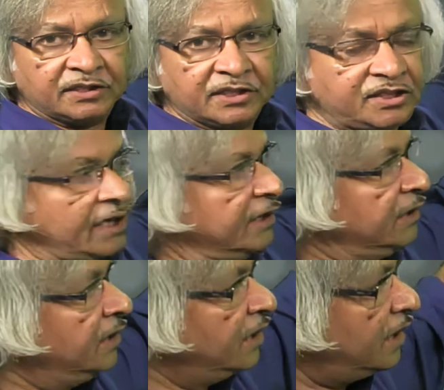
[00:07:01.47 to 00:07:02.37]
in the
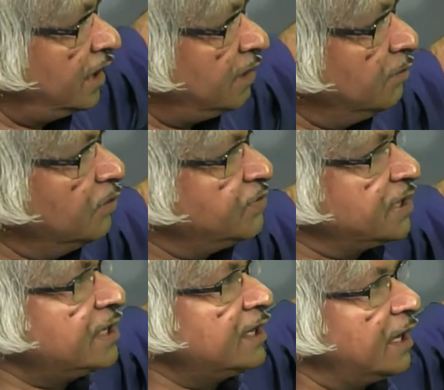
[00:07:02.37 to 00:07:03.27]
channel and moves
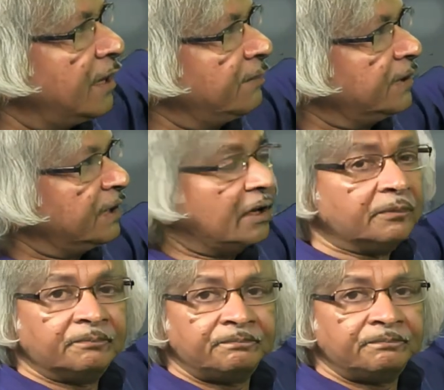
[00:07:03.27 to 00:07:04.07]
it up and down.